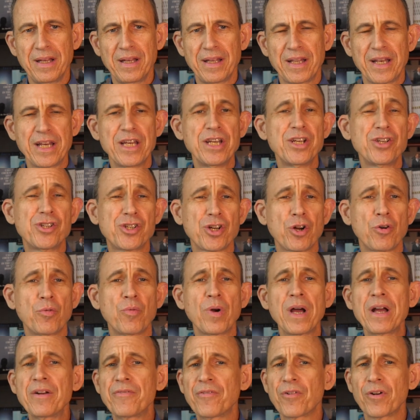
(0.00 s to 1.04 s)
that he shall
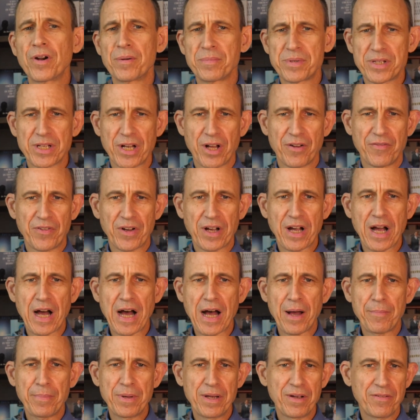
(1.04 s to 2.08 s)
write for himself a
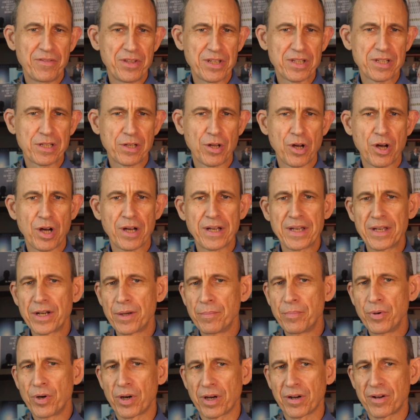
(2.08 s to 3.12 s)
copy of this law in a
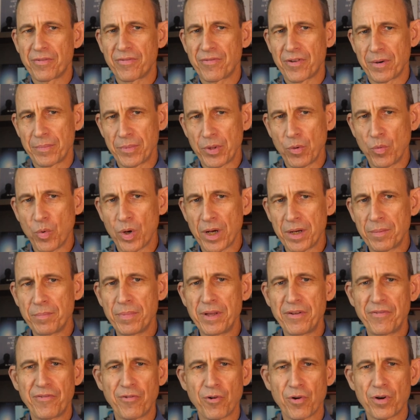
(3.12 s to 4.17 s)
book, from the one
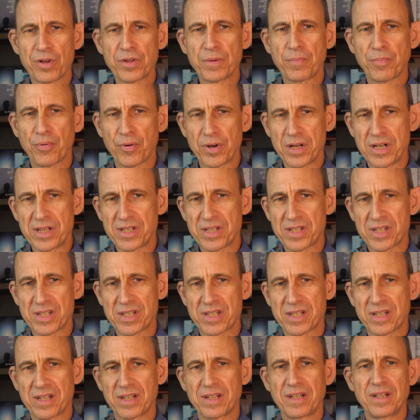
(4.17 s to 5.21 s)
before the
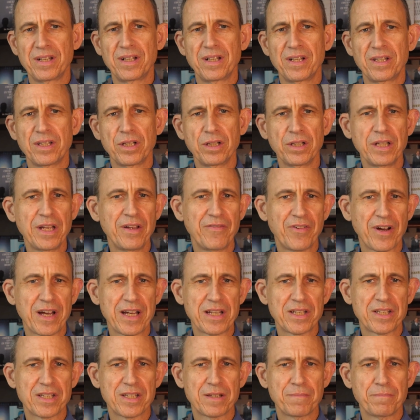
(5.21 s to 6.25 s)
priests, the
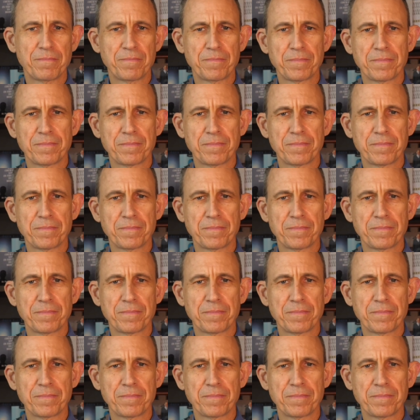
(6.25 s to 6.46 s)
Levites.